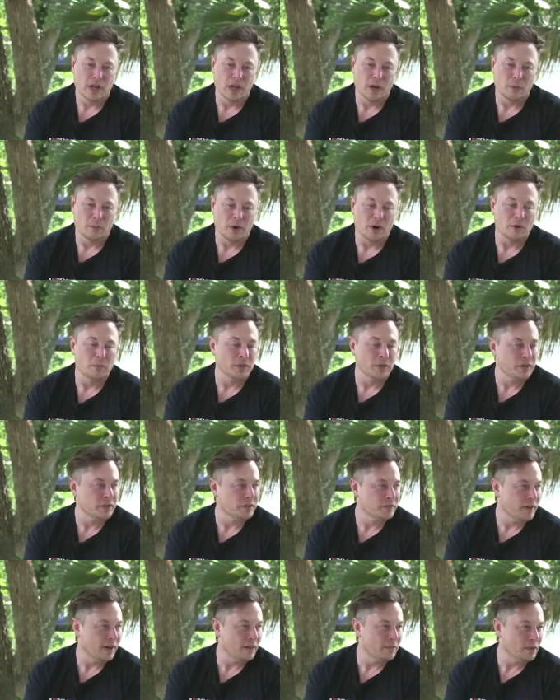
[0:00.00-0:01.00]
uh, probability
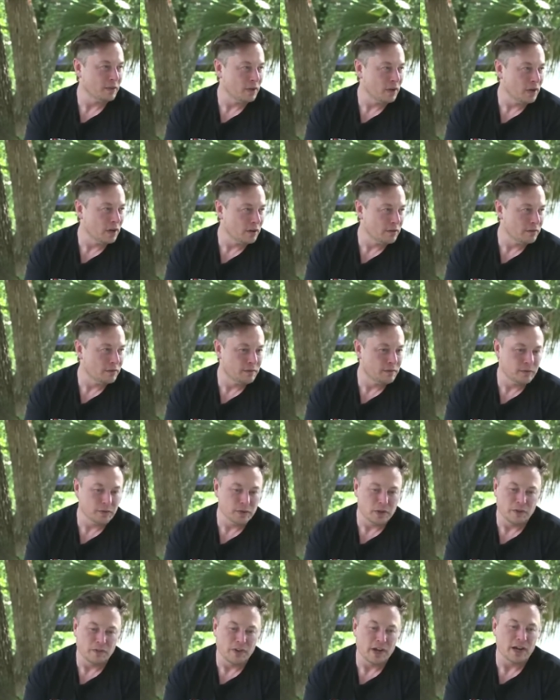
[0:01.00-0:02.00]
of survival of
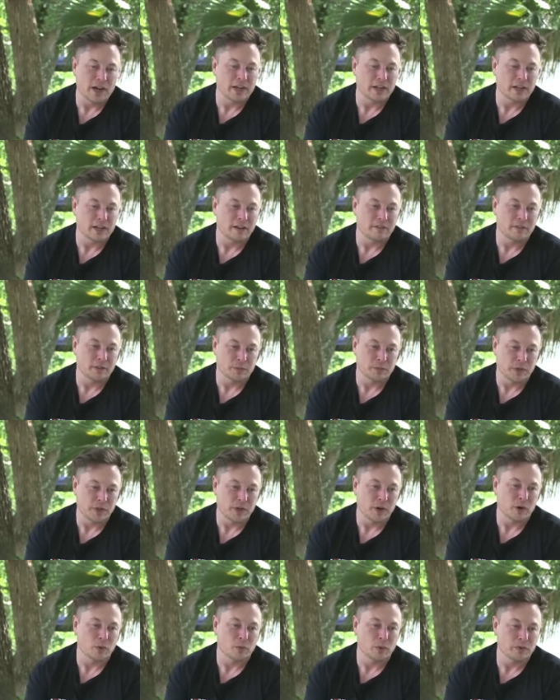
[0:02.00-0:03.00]
humanity and life as we
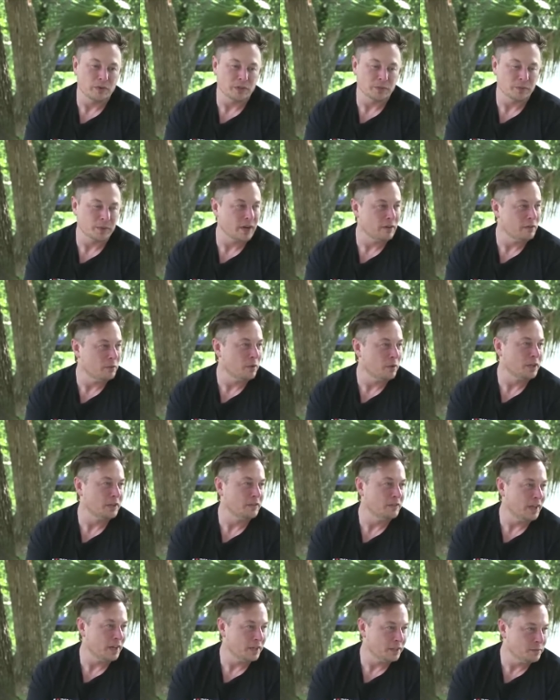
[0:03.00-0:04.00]
know it. We must become a
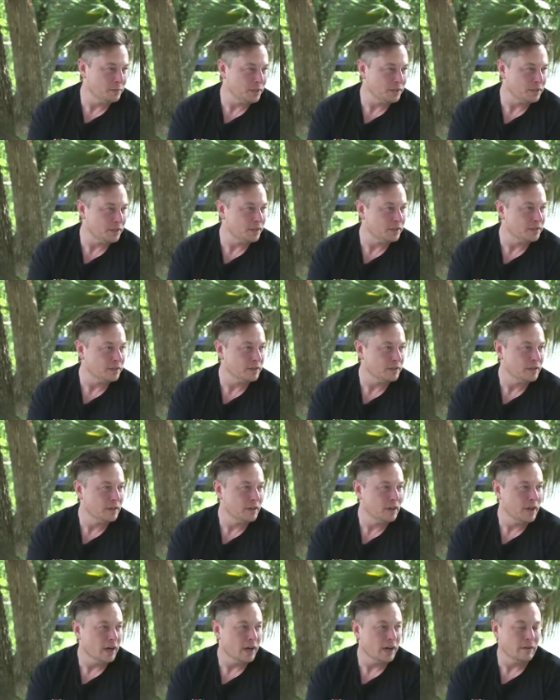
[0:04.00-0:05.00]
multi-planet species.
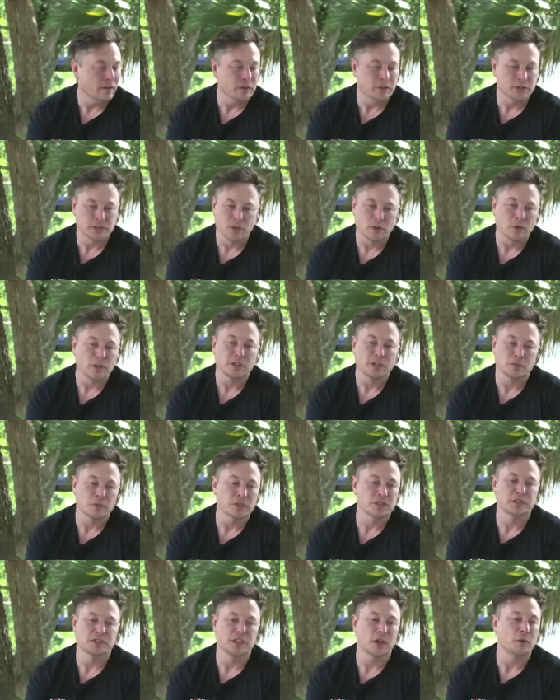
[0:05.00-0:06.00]
Uh, because there are all
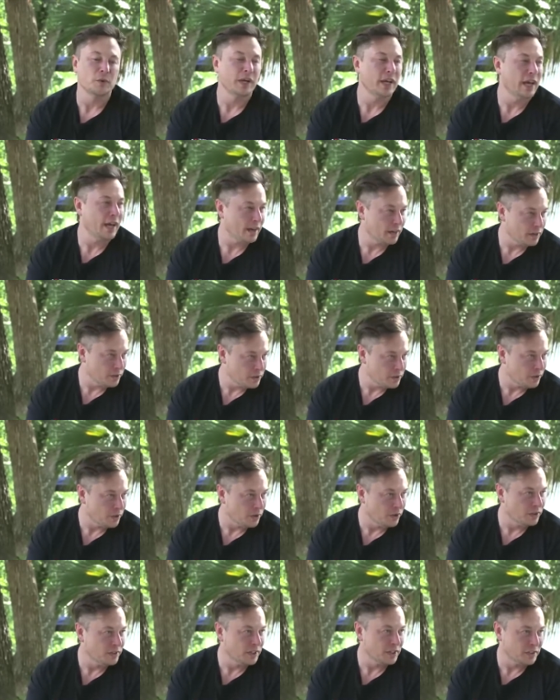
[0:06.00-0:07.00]
these risks that we can't
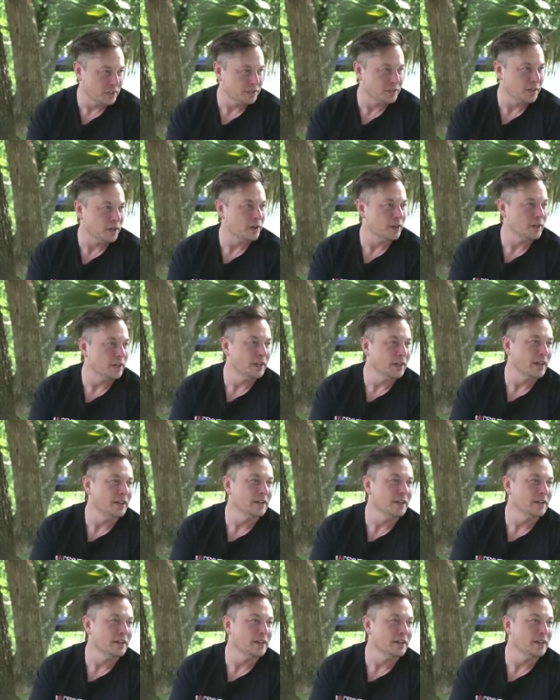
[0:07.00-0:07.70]
control. Existential